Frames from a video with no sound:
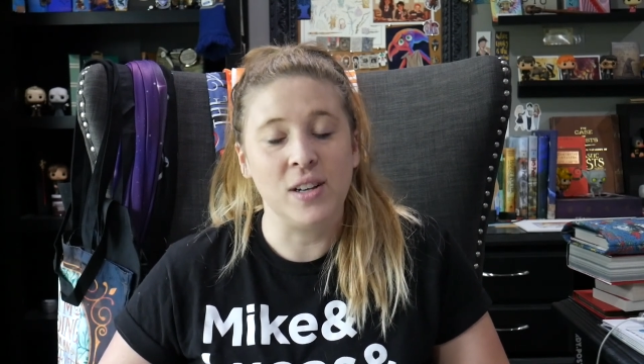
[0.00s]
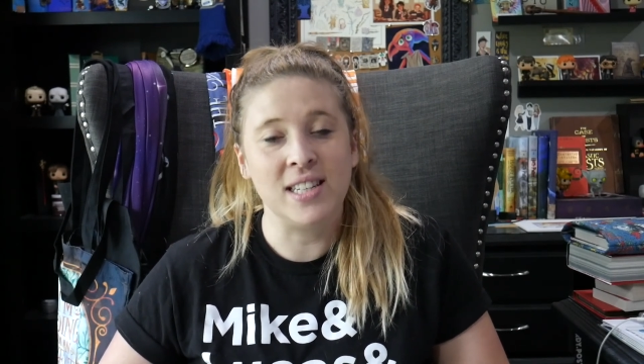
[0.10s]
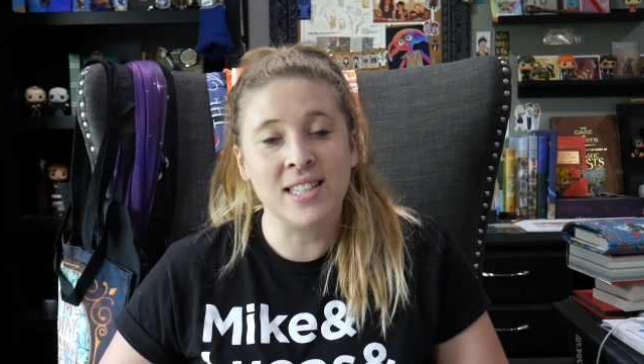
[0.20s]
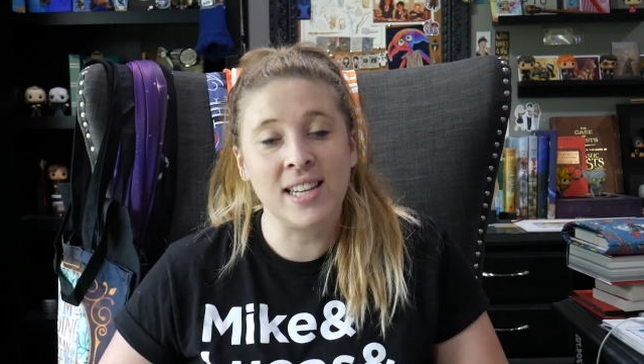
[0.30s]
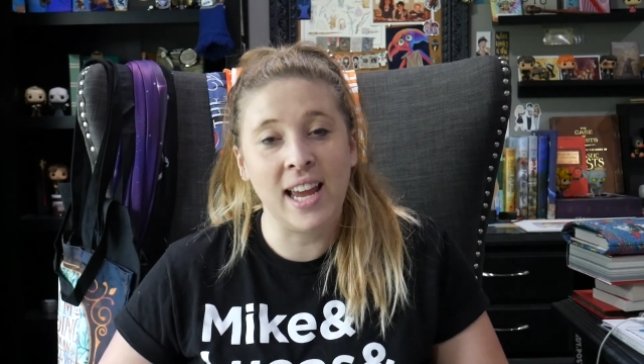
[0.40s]
it
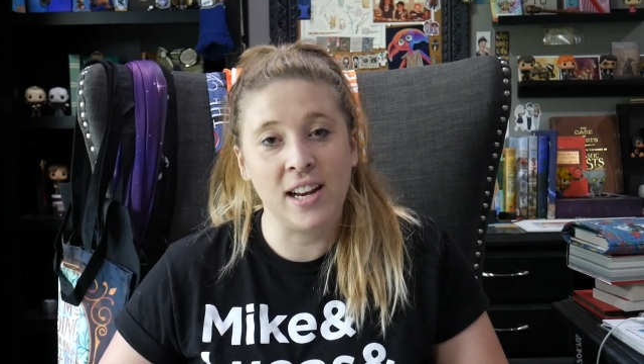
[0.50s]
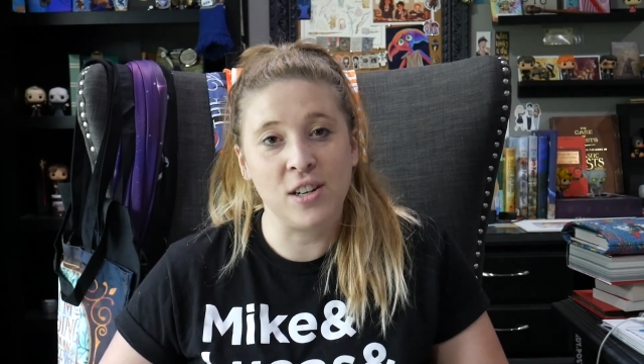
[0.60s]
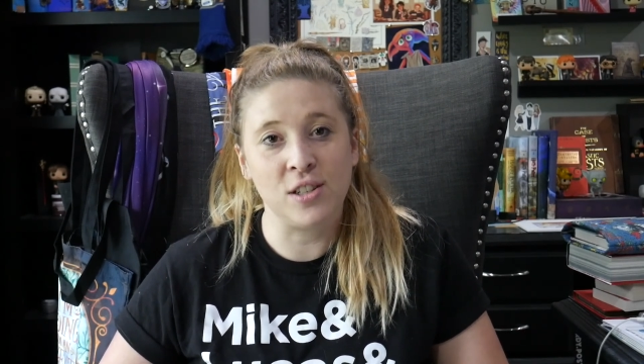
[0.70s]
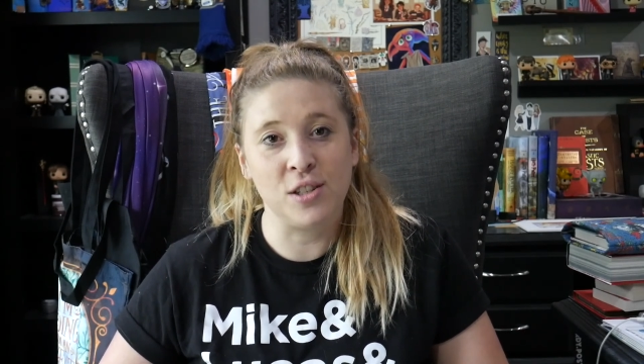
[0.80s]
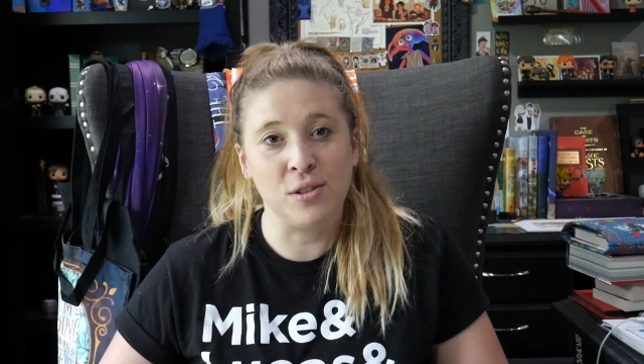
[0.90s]
doesn't
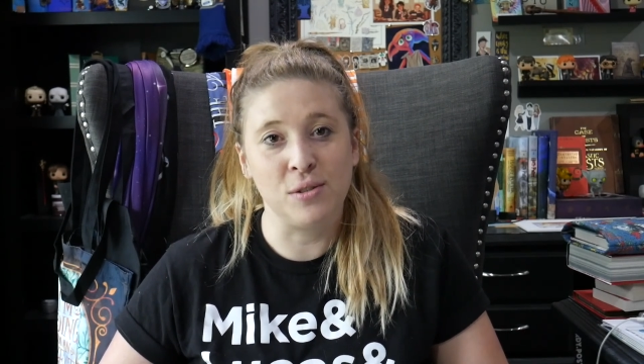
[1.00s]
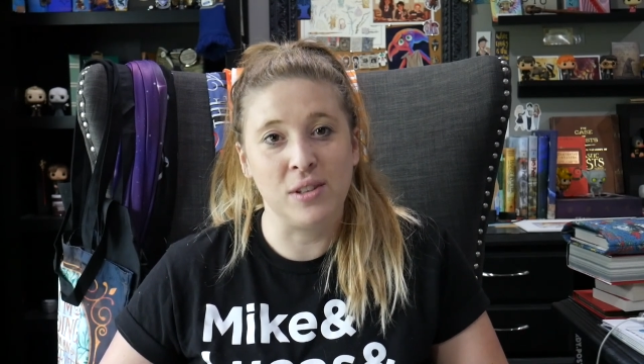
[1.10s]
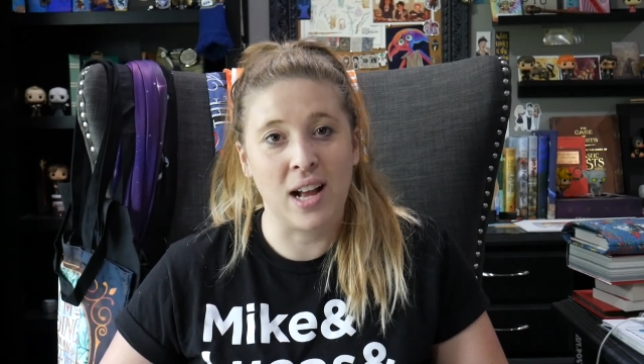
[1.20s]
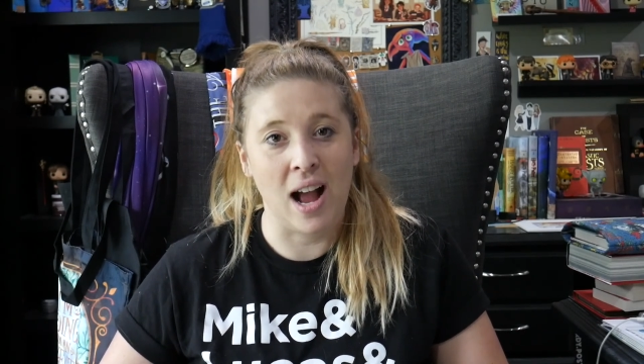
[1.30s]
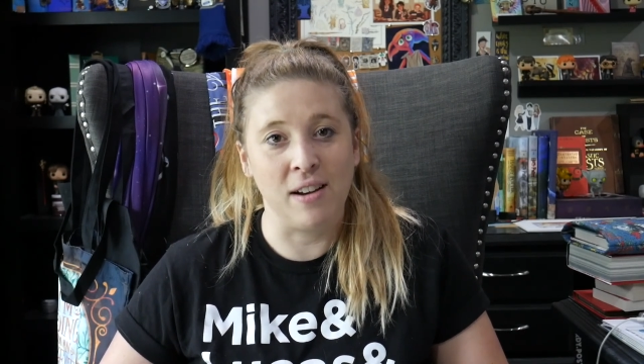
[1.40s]
cater to
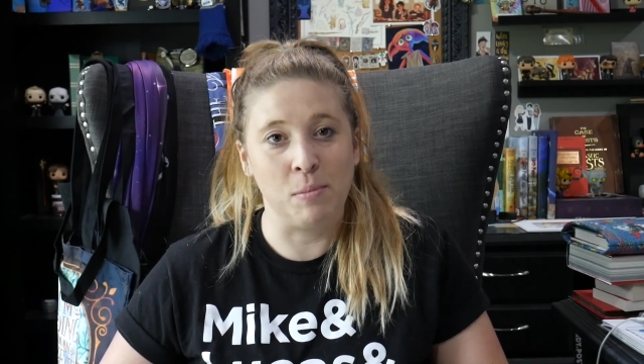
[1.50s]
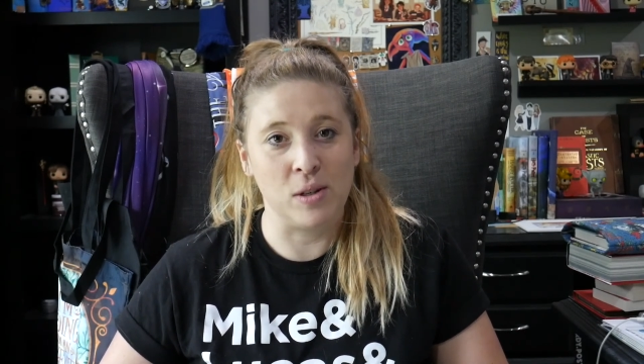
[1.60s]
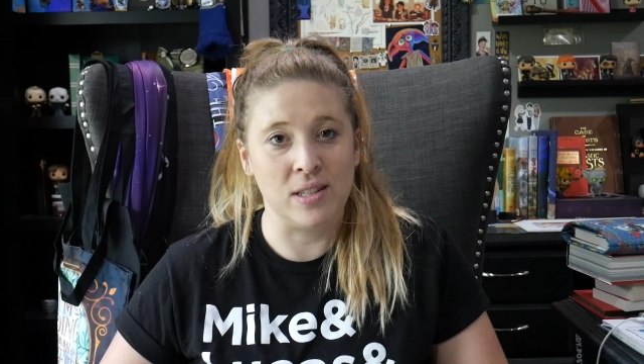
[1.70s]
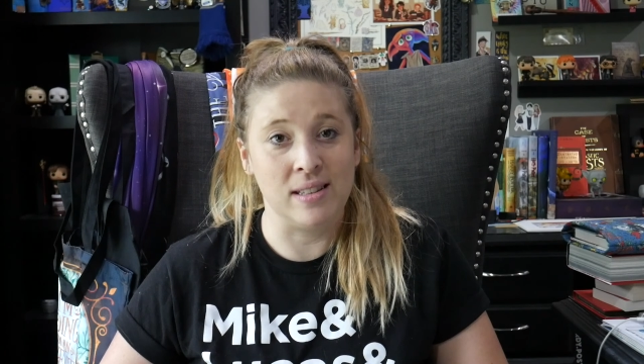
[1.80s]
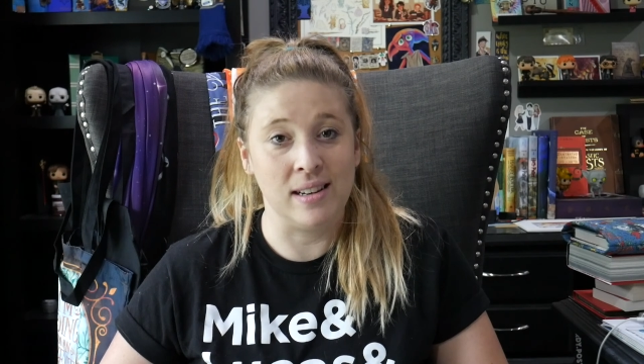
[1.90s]
the kind of
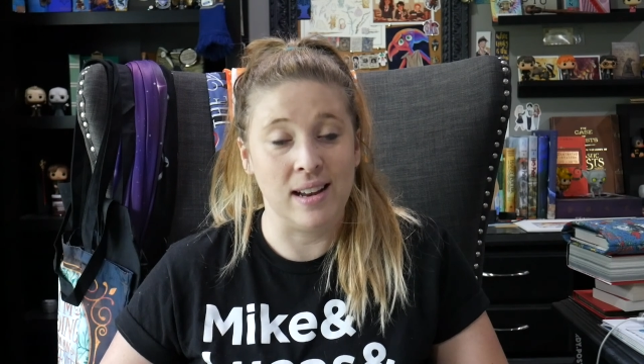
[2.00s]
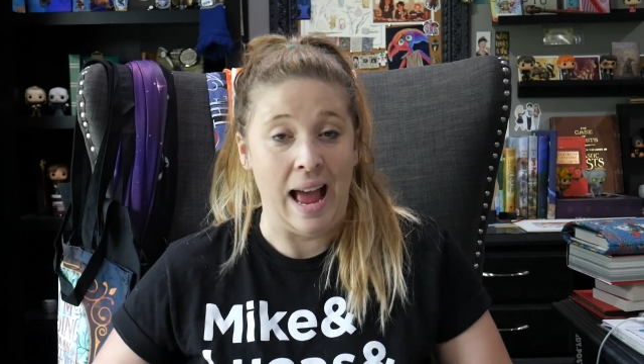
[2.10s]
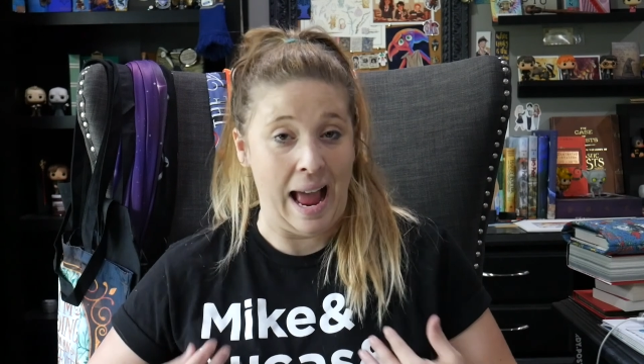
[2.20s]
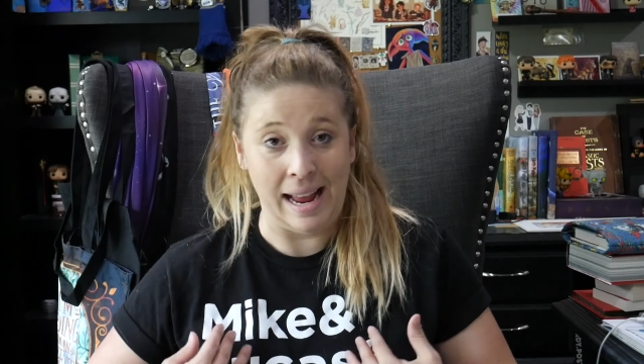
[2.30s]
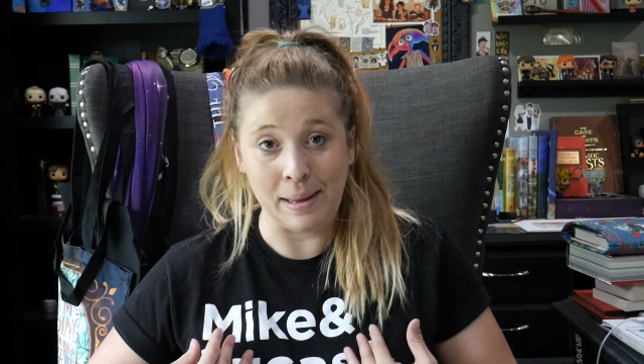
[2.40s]
person that
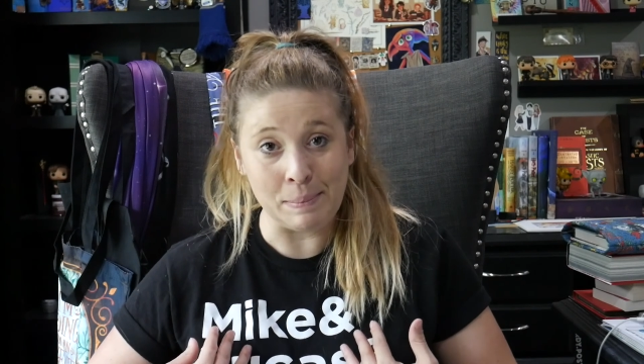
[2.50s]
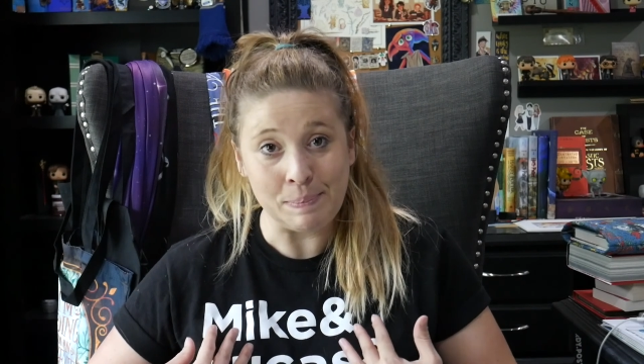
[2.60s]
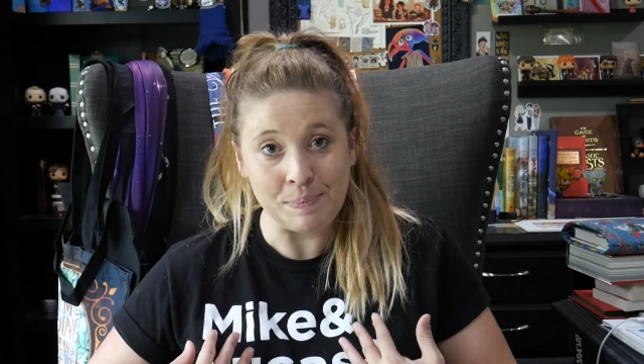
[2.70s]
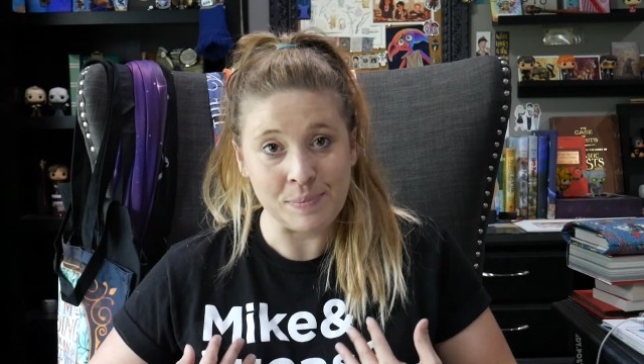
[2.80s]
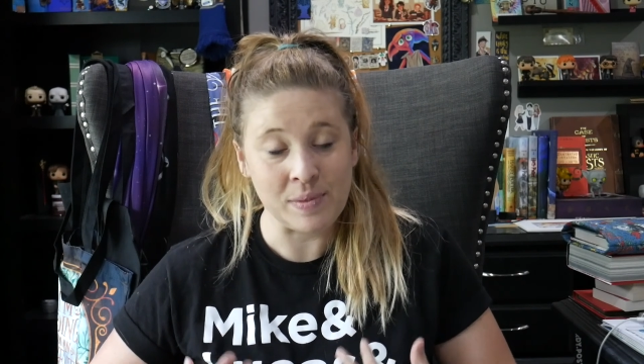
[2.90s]
I am,